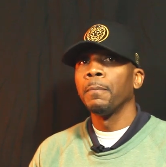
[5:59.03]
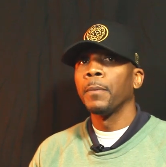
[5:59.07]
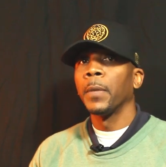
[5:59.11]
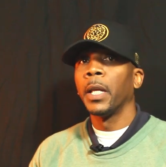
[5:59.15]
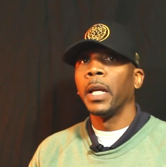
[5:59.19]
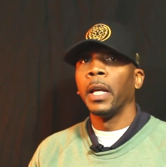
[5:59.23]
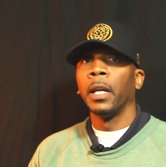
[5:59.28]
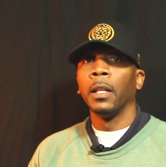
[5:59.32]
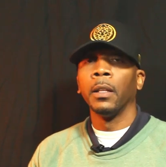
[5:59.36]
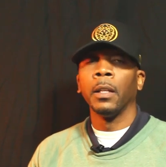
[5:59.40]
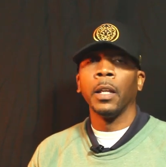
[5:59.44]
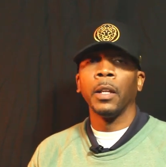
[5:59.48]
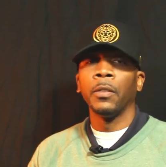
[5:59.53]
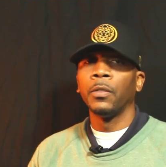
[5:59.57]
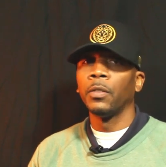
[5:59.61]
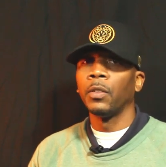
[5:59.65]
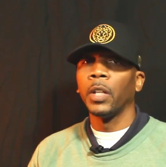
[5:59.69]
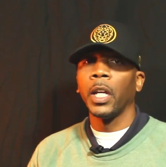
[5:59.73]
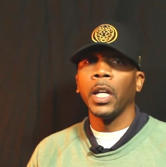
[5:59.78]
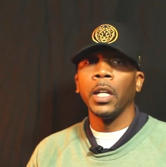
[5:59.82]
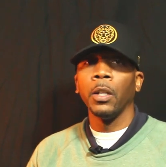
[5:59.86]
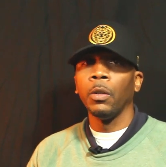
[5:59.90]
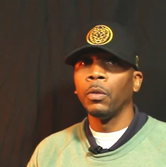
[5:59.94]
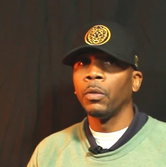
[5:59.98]
and let's
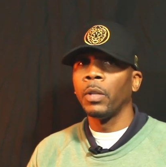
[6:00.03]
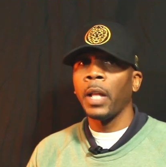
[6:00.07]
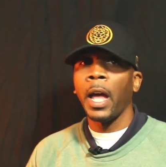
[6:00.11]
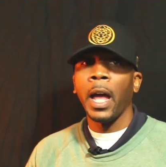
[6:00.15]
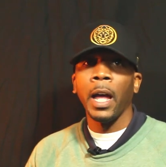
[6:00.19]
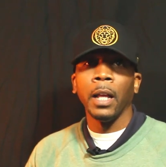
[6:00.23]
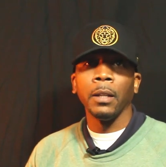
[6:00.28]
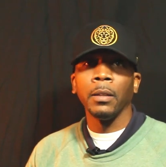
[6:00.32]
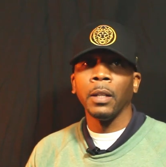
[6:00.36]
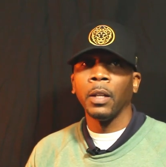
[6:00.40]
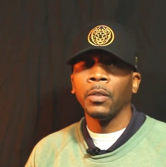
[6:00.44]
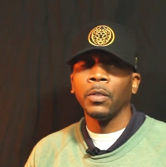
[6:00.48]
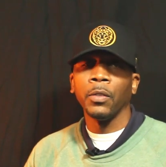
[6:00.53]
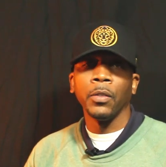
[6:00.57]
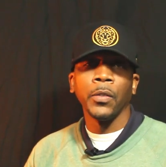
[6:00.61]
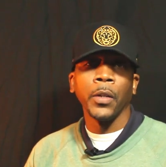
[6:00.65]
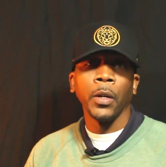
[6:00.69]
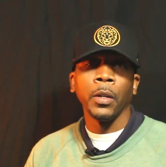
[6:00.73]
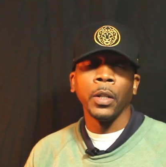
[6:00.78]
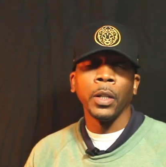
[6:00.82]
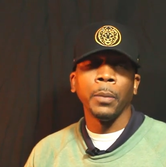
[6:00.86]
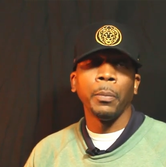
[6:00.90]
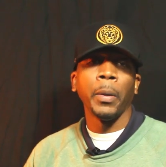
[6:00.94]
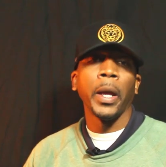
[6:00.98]
say you're not
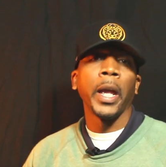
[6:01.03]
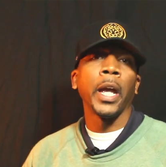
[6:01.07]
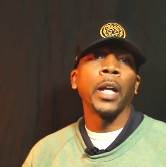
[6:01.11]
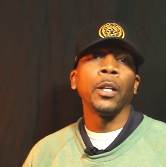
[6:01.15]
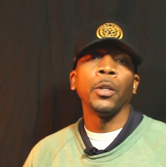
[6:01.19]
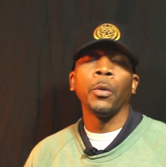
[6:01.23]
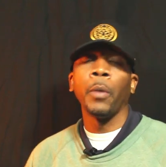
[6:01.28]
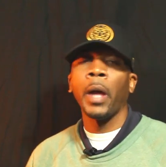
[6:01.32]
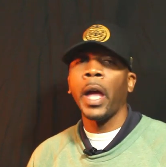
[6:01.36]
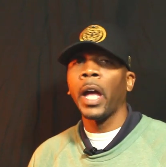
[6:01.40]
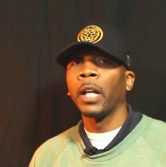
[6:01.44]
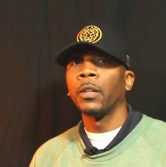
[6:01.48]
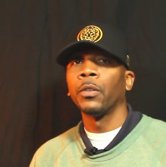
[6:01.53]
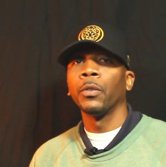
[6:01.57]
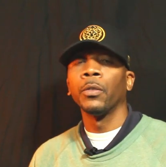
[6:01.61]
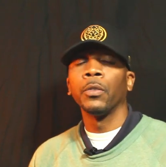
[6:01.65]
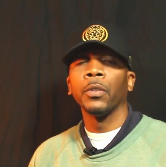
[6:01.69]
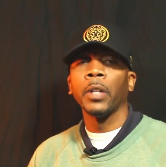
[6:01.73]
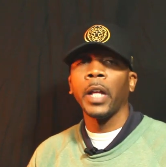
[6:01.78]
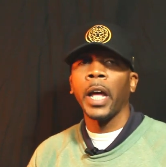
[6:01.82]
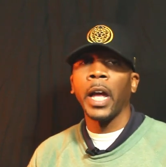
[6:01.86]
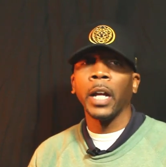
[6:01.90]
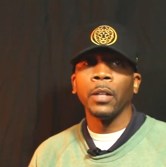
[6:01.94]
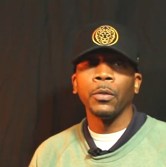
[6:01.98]
necessarily paying your actors
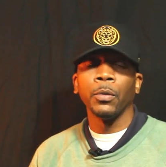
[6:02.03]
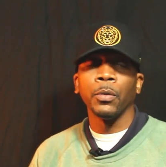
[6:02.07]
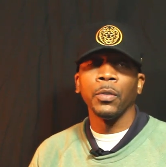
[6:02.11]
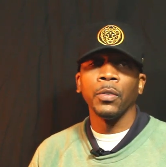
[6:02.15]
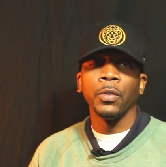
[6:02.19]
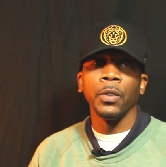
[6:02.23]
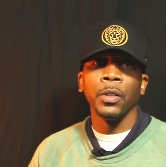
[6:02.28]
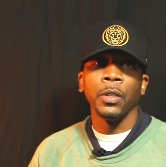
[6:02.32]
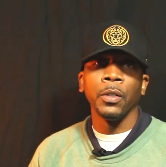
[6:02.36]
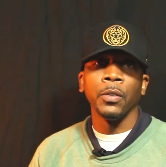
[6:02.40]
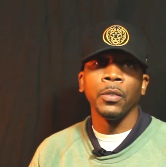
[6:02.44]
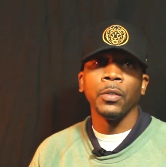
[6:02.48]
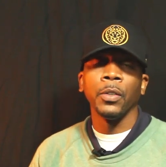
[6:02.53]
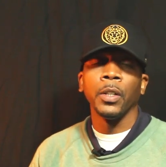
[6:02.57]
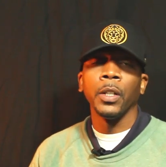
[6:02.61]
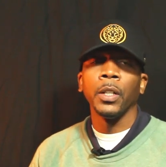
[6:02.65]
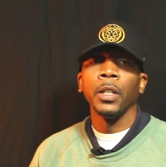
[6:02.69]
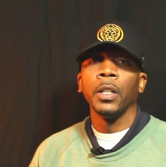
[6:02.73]
and actresses,